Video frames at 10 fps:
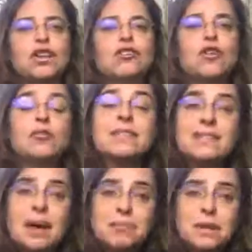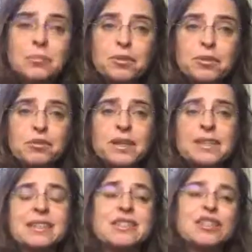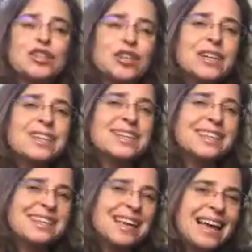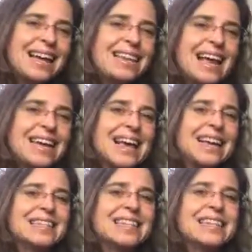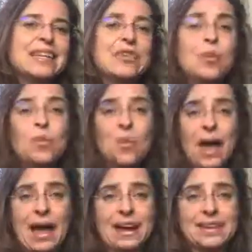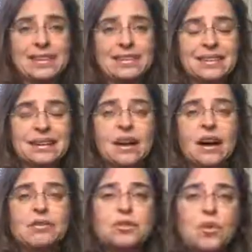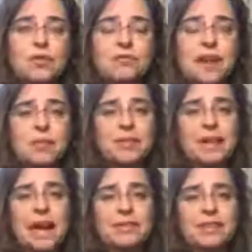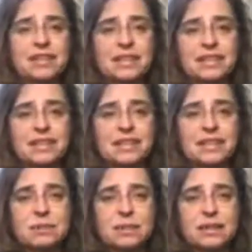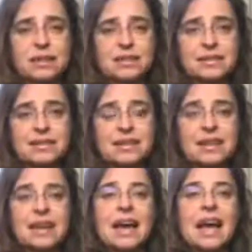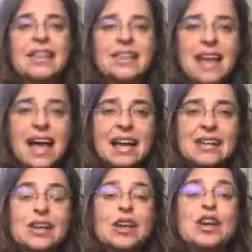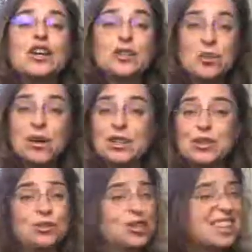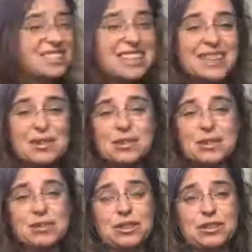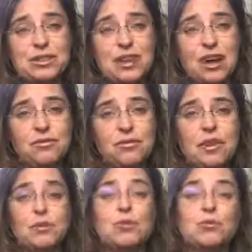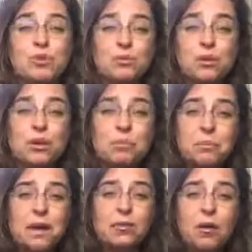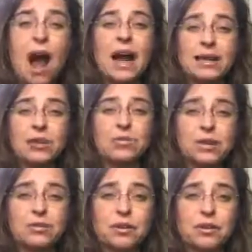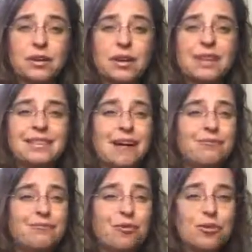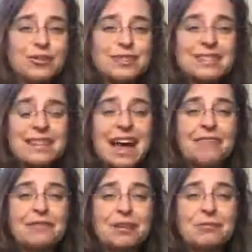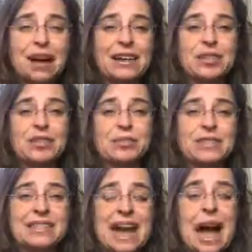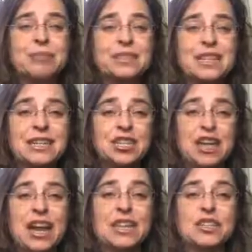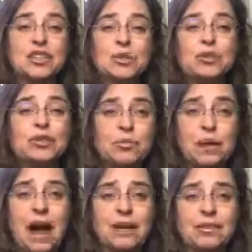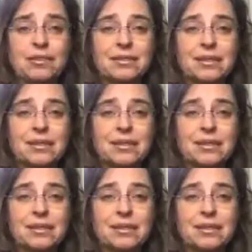So step number 3 is look at the thing that gets in the way of your family having a nice experience. And then you want to do just like you did with yourself, which was put a big rock in the river that forces everybody to adapt and change to a new pattern.